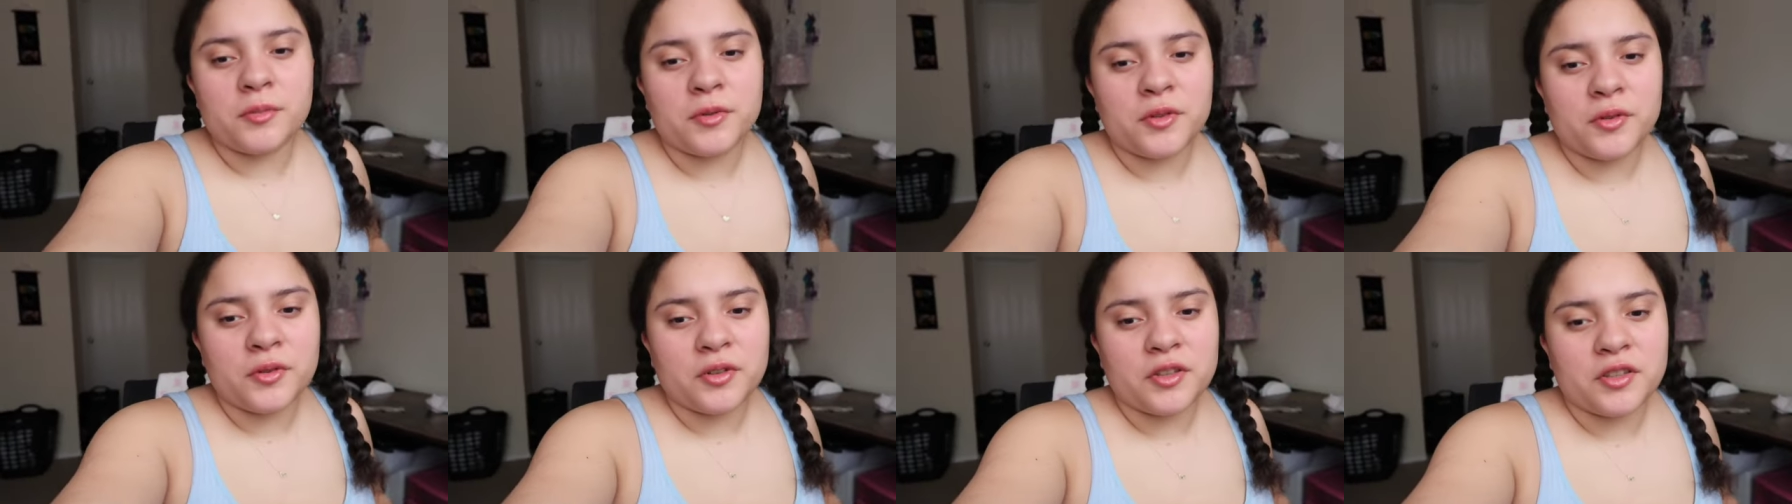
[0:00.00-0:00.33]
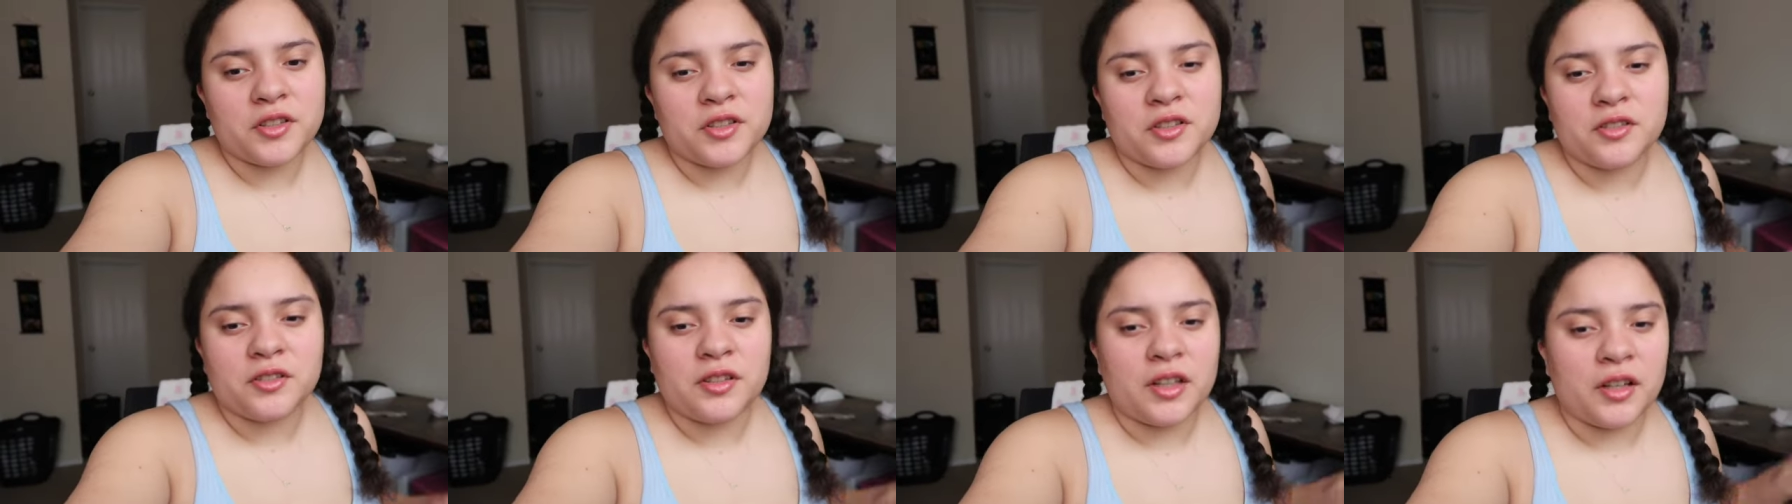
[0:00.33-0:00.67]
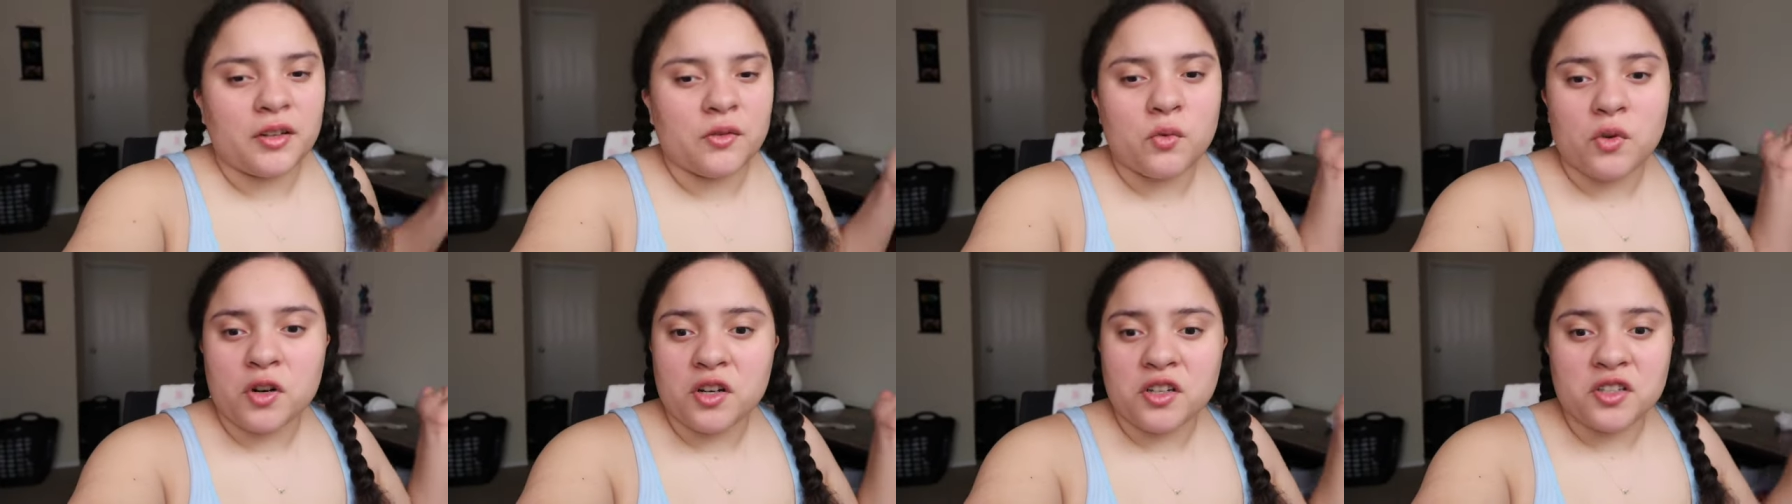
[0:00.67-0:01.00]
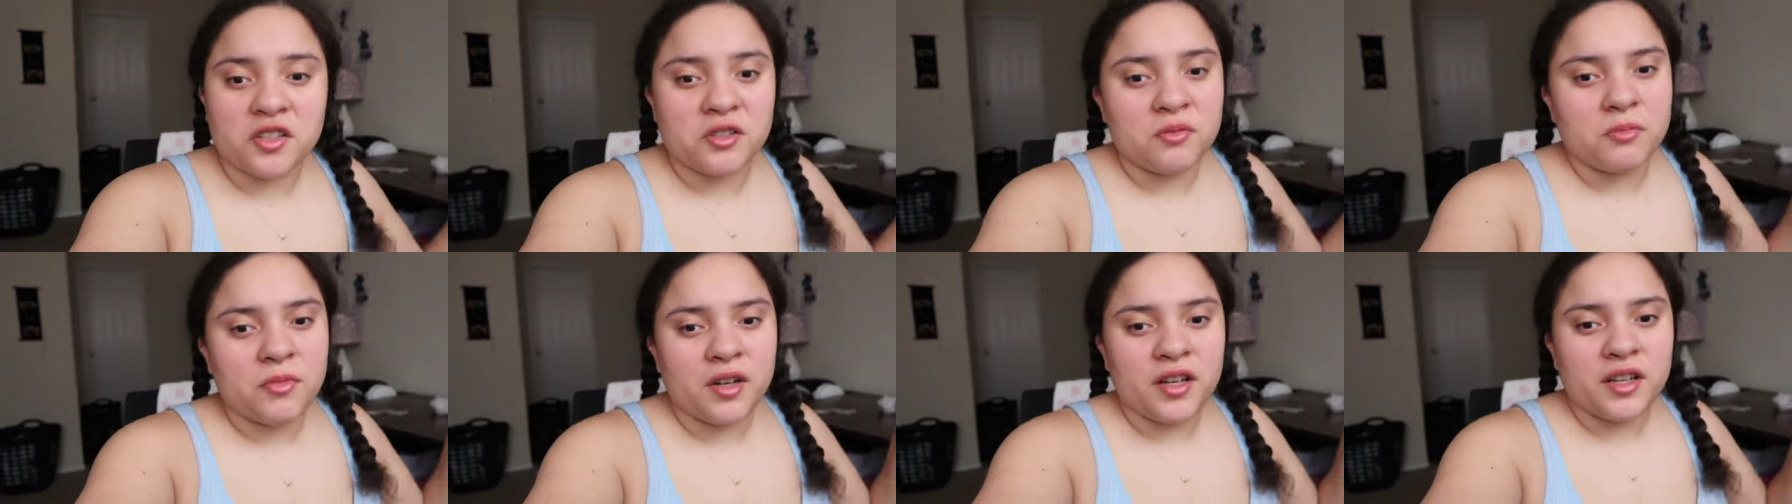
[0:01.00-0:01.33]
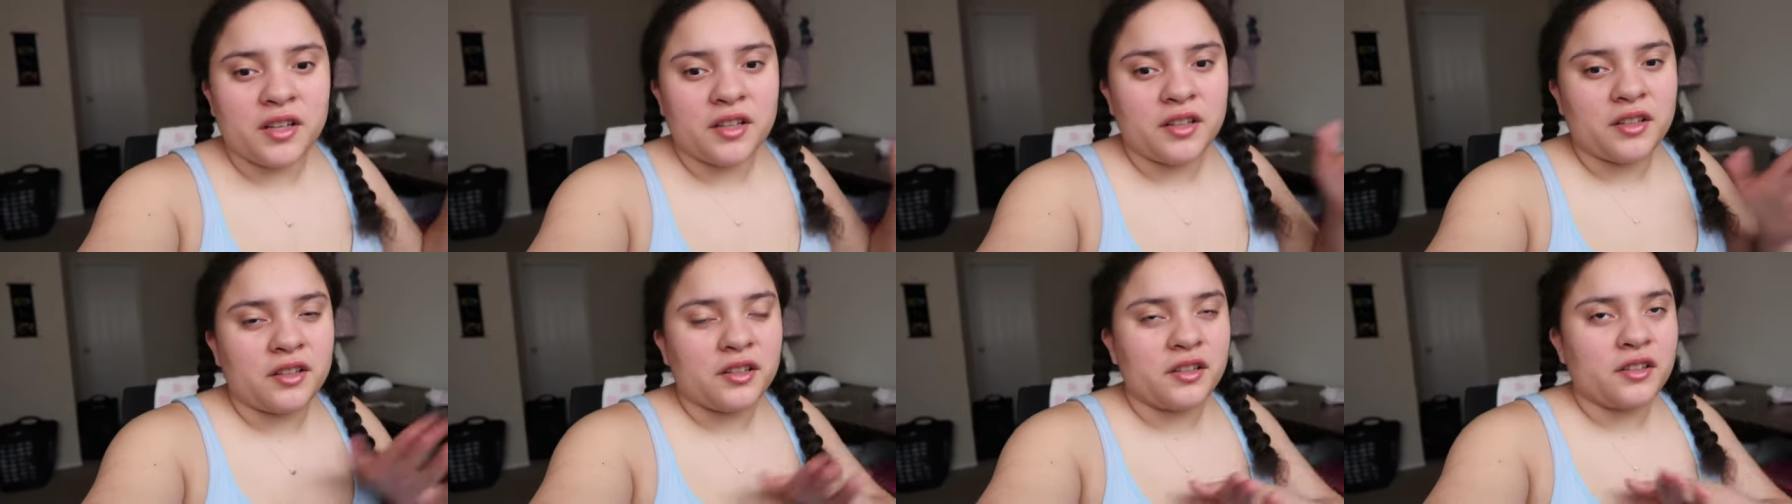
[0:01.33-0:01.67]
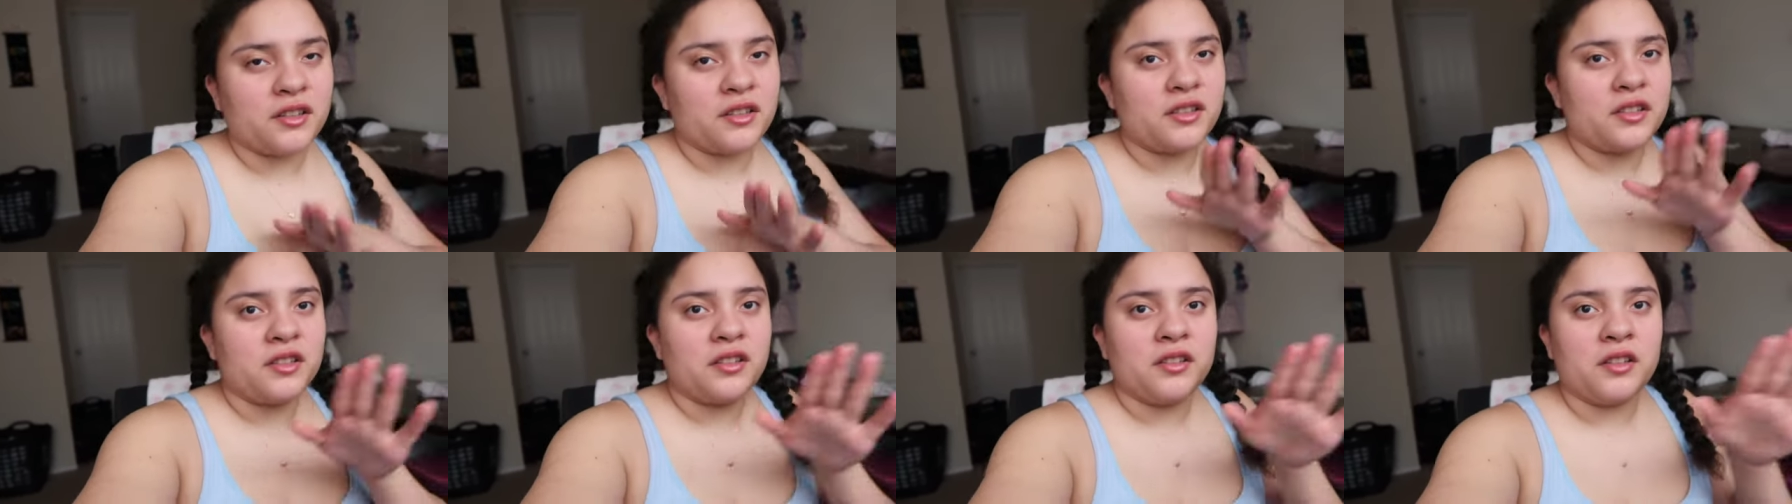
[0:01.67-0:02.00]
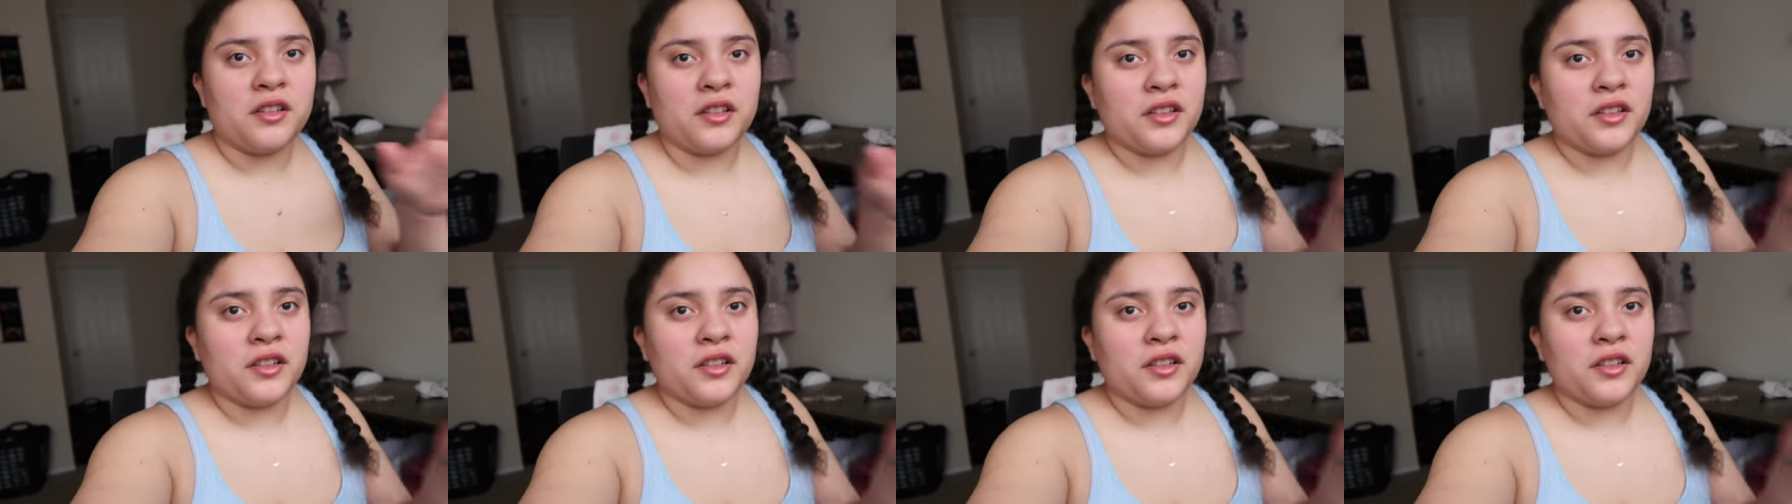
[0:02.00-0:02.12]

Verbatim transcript: to be doing is just like washing my hair,